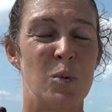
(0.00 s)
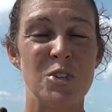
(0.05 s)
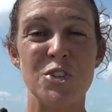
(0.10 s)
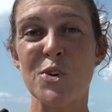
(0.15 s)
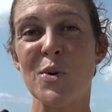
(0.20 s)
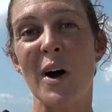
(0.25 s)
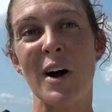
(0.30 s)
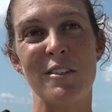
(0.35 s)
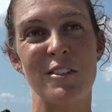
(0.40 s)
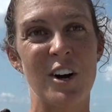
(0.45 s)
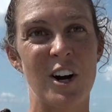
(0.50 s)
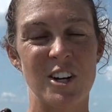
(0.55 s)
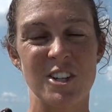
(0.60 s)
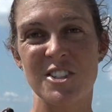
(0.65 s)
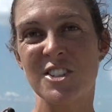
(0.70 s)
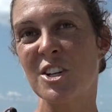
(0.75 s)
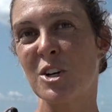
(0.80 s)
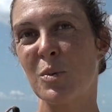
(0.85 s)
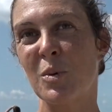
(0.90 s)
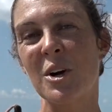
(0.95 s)
We do have
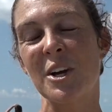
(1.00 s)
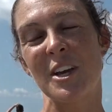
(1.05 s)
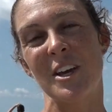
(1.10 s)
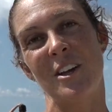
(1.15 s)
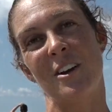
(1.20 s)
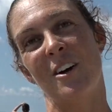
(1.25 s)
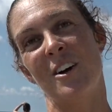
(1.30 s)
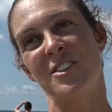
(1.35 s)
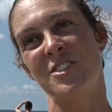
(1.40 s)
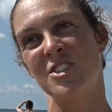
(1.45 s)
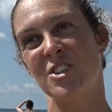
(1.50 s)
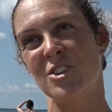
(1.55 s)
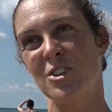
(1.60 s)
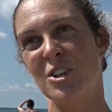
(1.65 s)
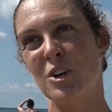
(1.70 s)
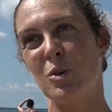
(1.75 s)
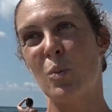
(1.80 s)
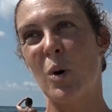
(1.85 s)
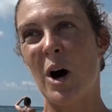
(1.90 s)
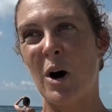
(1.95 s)
guards that are working and on
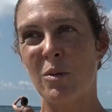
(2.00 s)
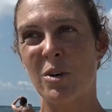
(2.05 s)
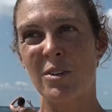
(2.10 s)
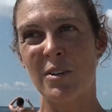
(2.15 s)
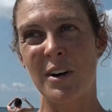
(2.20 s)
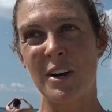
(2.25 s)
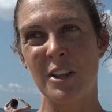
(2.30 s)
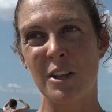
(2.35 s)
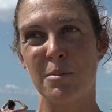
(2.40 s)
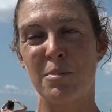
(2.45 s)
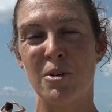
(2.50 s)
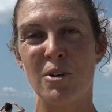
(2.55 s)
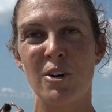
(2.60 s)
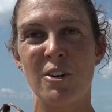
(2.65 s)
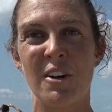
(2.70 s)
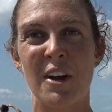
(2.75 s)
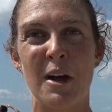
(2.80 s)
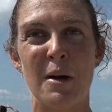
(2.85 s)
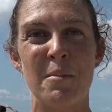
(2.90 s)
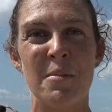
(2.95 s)
duty while we're running the
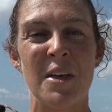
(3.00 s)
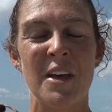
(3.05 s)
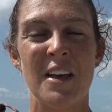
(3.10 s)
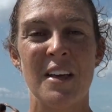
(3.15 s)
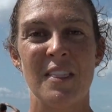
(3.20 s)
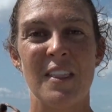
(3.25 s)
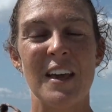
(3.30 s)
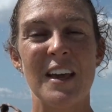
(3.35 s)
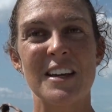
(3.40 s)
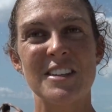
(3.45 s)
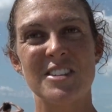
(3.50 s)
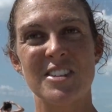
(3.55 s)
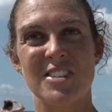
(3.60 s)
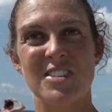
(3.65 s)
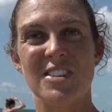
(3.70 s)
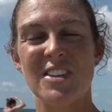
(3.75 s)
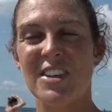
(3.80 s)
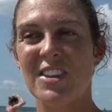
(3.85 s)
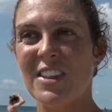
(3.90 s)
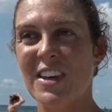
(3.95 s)
program. They get to
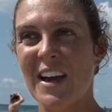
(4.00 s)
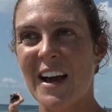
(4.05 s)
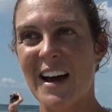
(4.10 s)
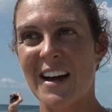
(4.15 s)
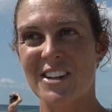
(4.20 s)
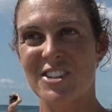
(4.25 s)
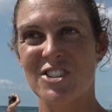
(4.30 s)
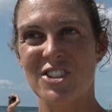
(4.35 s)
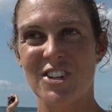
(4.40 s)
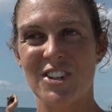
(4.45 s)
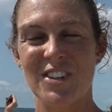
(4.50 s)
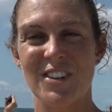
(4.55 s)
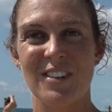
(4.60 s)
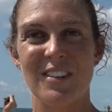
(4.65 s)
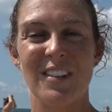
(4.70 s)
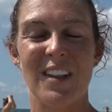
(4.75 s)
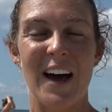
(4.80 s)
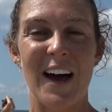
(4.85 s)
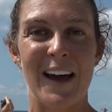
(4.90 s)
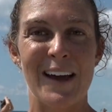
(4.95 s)
see the action
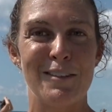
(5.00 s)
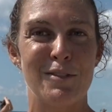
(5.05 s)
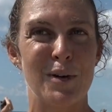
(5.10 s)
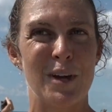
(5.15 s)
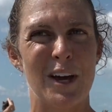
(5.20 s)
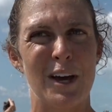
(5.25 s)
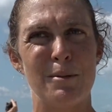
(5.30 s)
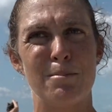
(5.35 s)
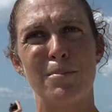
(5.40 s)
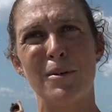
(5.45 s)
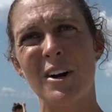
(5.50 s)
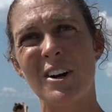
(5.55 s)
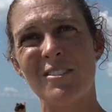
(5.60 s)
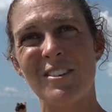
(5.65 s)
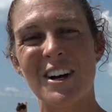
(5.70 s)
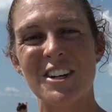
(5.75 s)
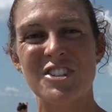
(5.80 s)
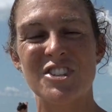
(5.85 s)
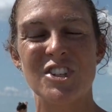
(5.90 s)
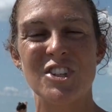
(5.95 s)
live. We had bird
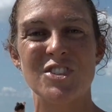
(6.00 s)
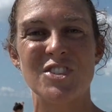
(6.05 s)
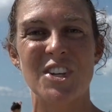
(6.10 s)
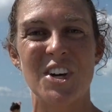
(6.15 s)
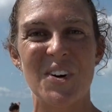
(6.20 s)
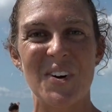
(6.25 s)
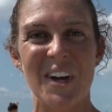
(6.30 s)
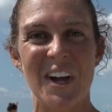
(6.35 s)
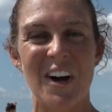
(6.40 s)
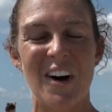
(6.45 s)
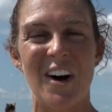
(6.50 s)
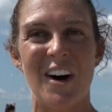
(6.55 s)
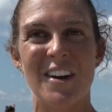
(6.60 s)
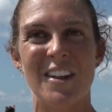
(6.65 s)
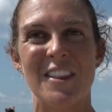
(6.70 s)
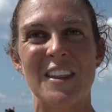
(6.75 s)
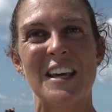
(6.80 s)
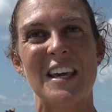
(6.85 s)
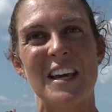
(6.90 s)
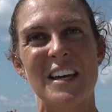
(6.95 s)
rescues going on
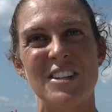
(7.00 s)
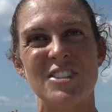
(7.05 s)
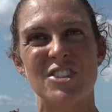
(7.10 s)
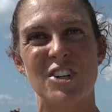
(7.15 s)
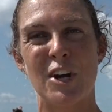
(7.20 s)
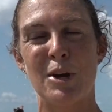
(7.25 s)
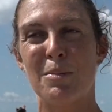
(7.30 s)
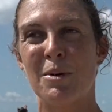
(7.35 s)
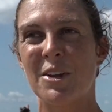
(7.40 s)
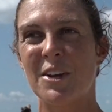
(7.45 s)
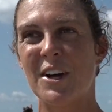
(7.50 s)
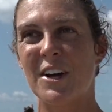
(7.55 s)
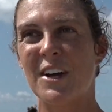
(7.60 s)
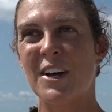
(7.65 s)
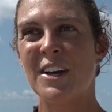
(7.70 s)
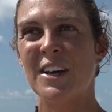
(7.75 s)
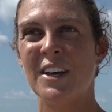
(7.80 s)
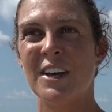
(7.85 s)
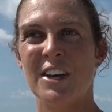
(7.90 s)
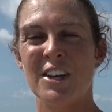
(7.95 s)
and the kids are able
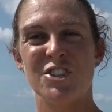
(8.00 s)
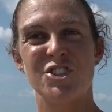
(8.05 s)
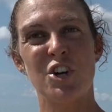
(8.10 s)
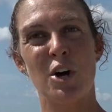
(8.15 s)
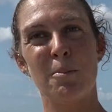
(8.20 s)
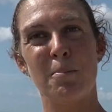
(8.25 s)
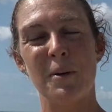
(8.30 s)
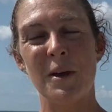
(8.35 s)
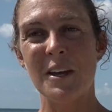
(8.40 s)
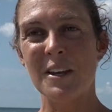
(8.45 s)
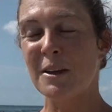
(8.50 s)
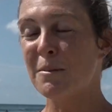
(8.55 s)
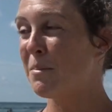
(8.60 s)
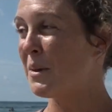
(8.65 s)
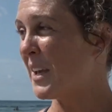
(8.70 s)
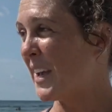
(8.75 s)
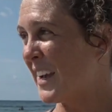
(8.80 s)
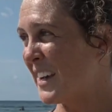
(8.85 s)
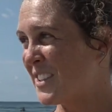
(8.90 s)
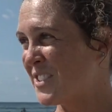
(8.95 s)
to jump in and
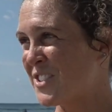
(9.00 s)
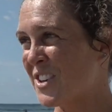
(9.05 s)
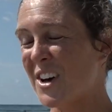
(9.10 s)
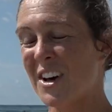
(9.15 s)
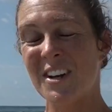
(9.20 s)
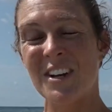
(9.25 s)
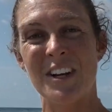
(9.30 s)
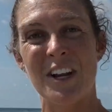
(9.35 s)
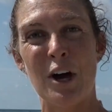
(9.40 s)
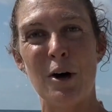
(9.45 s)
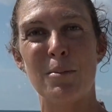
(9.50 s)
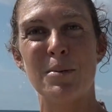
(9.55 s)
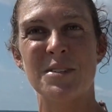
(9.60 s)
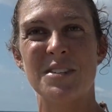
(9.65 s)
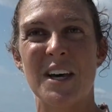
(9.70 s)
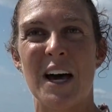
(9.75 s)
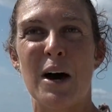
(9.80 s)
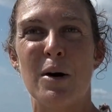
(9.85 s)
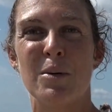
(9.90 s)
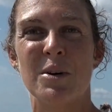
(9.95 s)
be hands-on and help
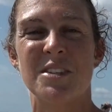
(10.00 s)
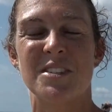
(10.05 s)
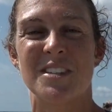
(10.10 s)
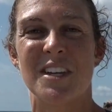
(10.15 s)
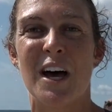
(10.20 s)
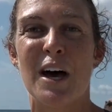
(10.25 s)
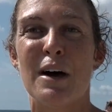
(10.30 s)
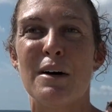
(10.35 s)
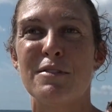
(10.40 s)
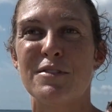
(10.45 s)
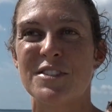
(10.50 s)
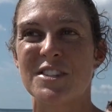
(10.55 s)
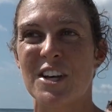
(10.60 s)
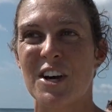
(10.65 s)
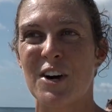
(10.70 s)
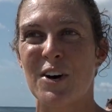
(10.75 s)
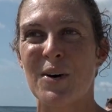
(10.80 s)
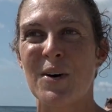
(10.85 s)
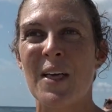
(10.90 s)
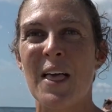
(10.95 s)
us out with stuff.
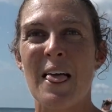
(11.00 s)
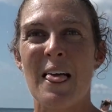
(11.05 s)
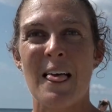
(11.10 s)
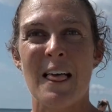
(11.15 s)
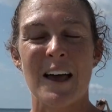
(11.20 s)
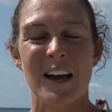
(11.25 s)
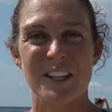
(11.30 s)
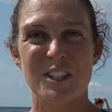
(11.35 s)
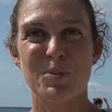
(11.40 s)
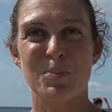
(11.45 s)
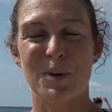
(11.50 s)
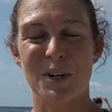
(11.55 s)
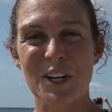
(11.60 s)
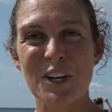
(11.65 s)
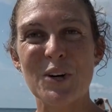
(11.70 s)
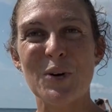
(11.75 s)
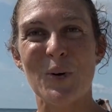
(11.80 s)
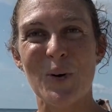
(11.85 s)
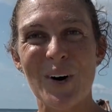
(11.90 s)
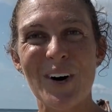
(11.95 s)
So it's
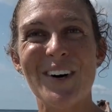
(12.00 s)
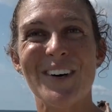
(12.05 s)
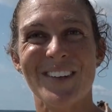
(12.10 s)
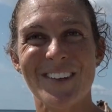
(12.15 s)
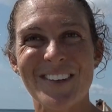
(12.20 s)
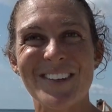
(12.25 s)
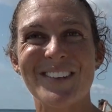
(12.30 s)
pretty cool.